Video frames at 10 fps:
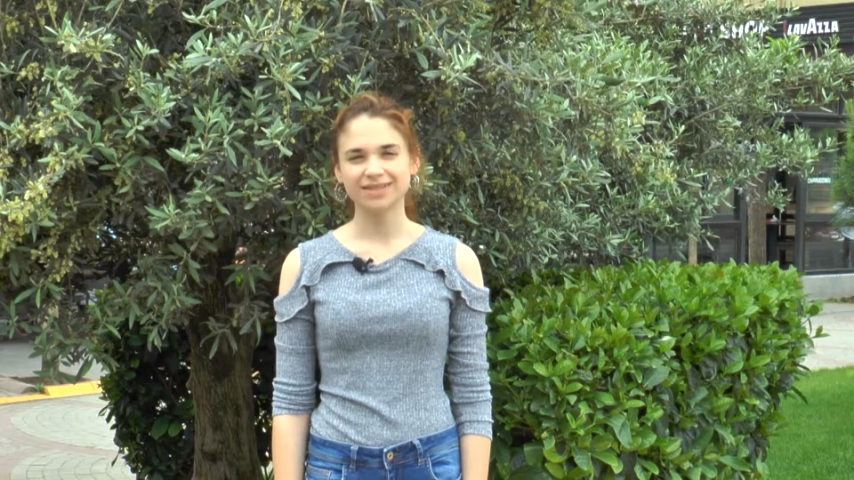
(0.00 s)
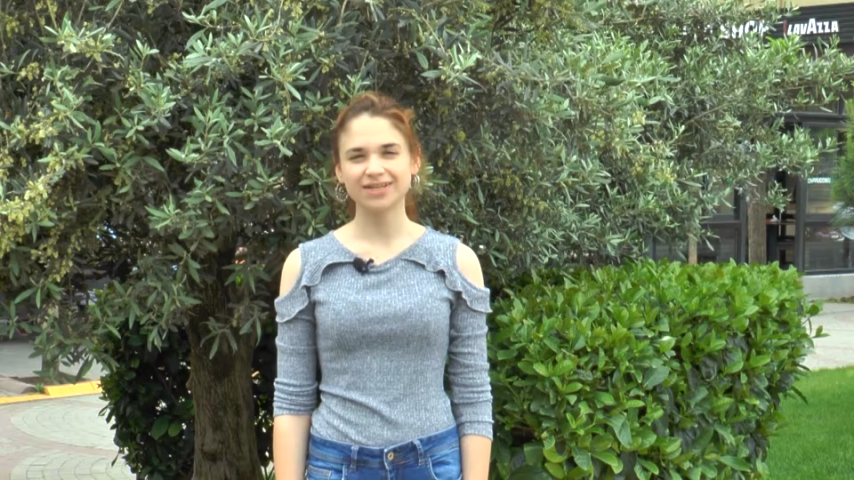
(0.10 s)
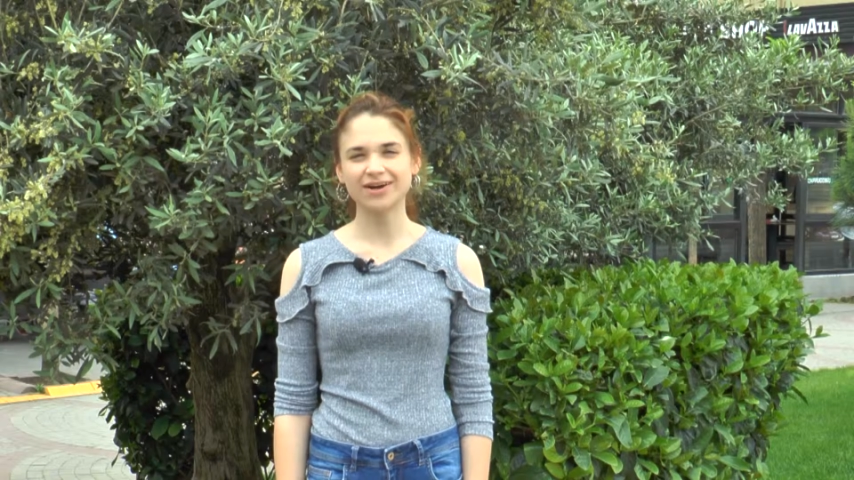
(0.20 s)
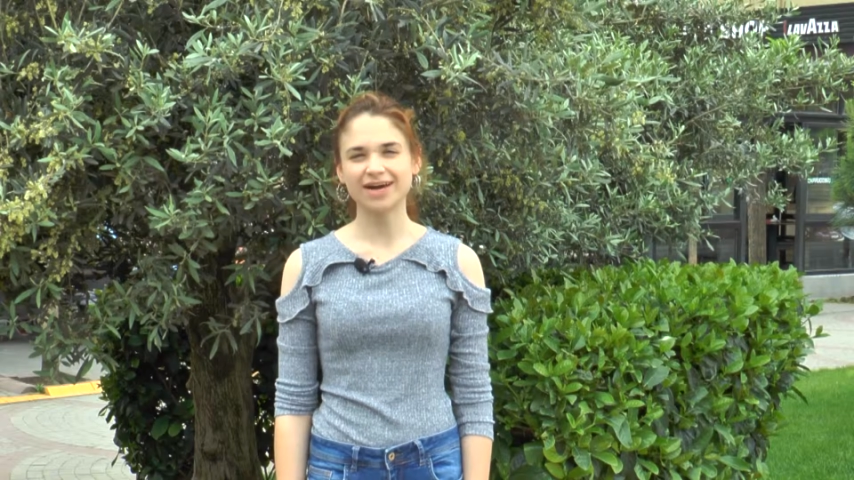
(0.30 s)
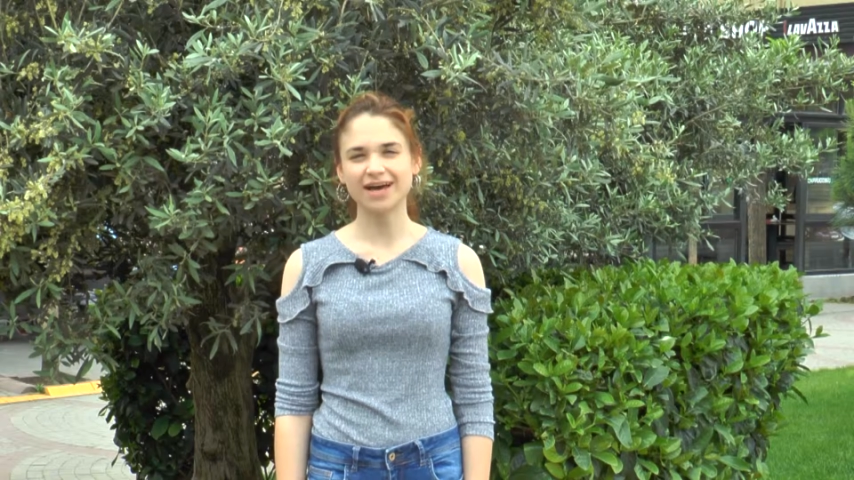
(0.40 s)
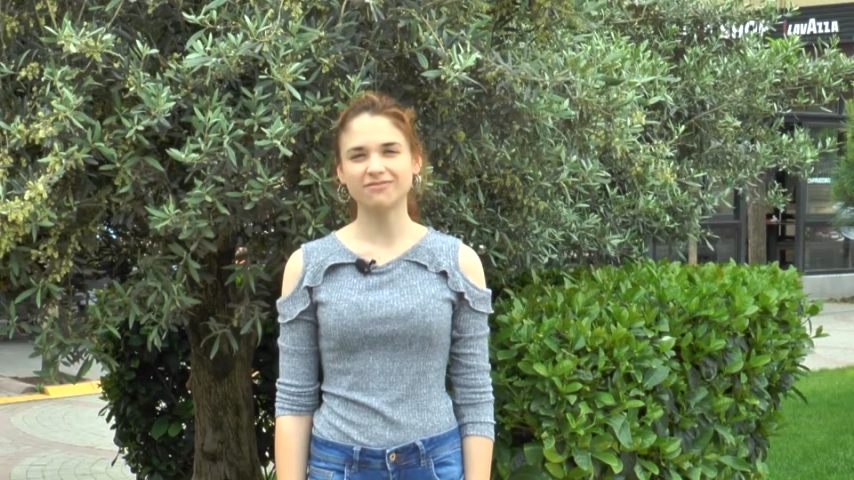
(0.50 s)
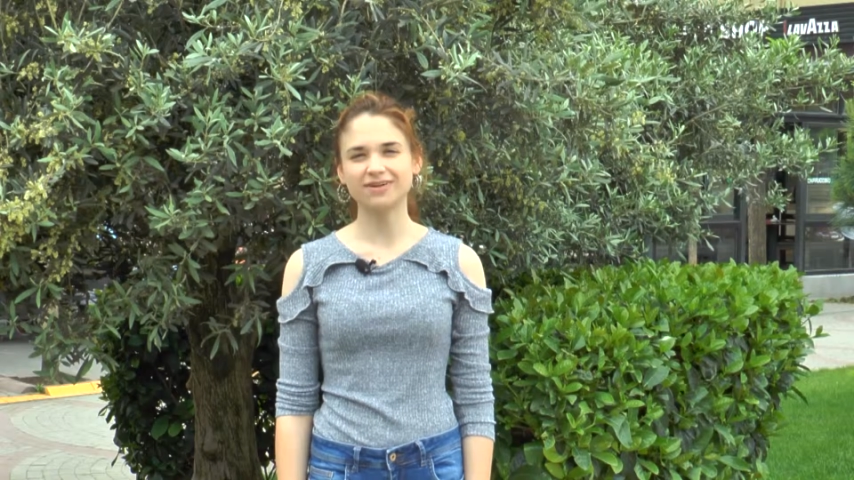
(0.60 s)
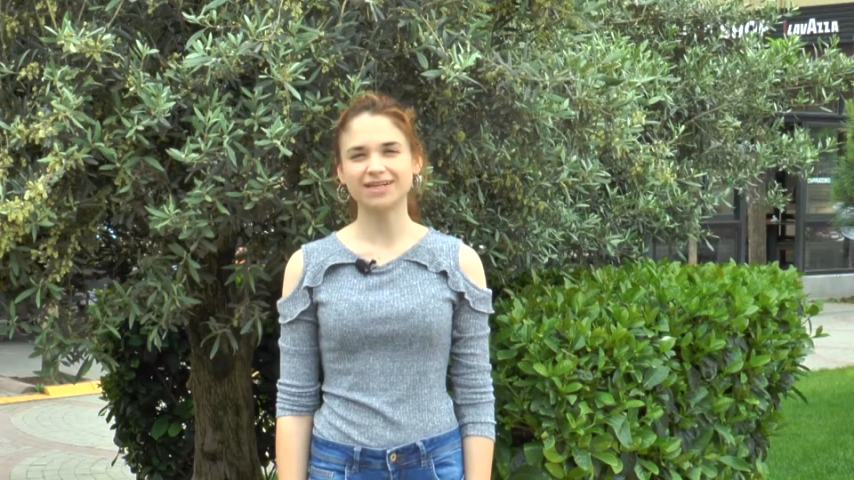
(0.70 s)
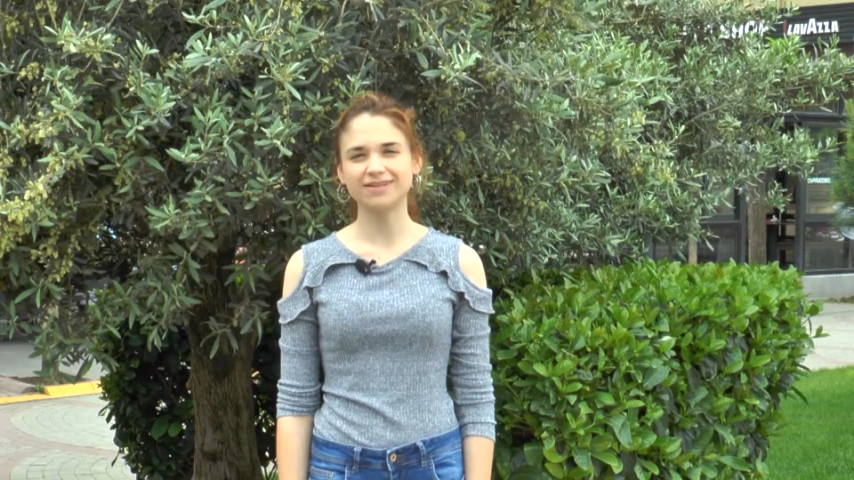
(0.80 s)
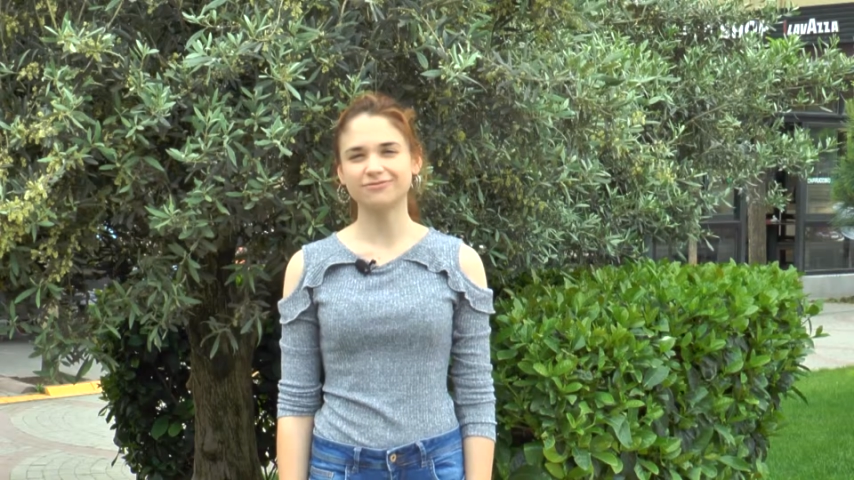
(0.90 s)
Here, I have a
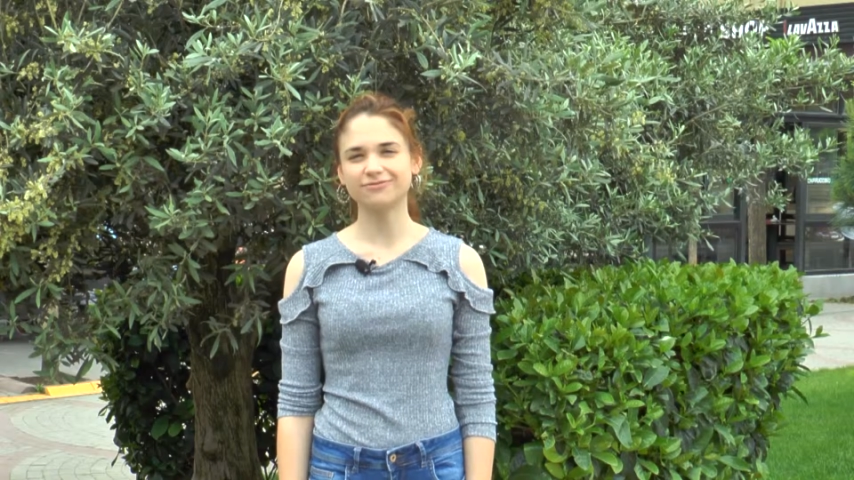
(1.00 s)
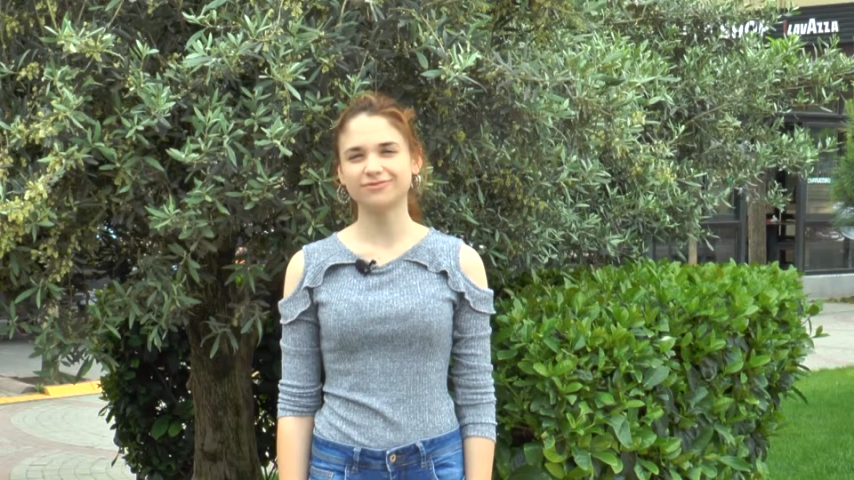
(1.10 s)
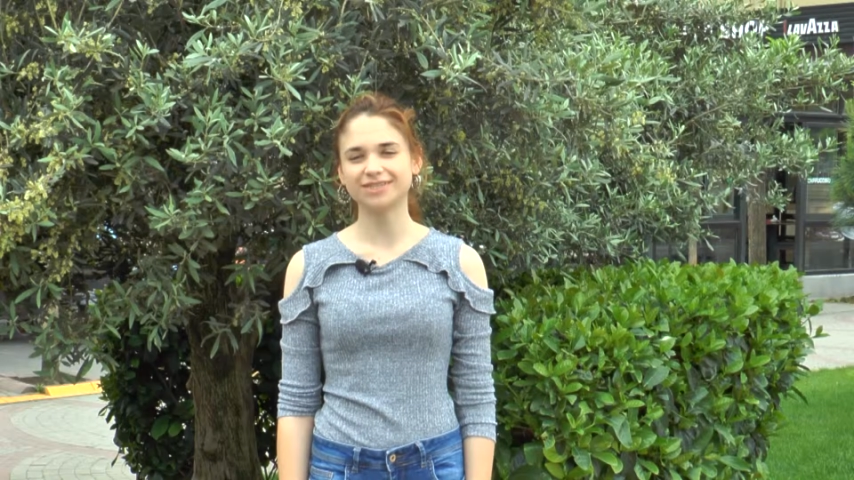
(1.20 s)
lot of